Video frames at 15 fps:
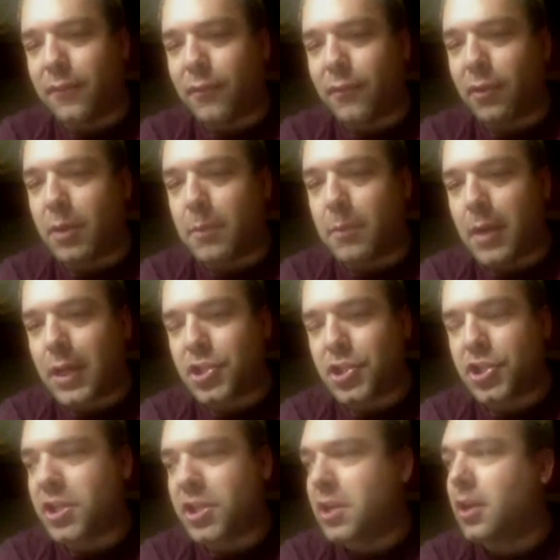advocate
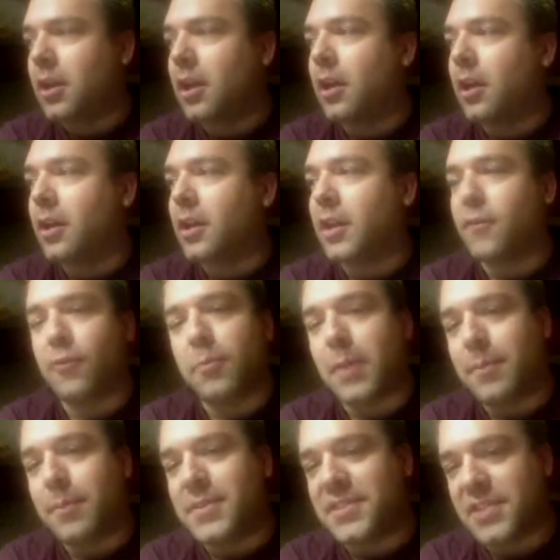very much,
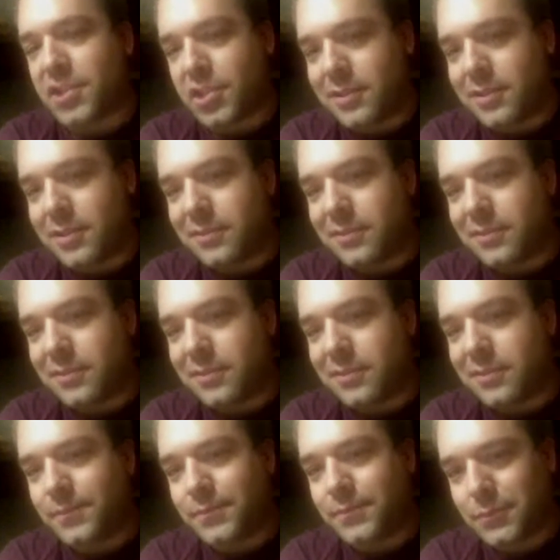given my position.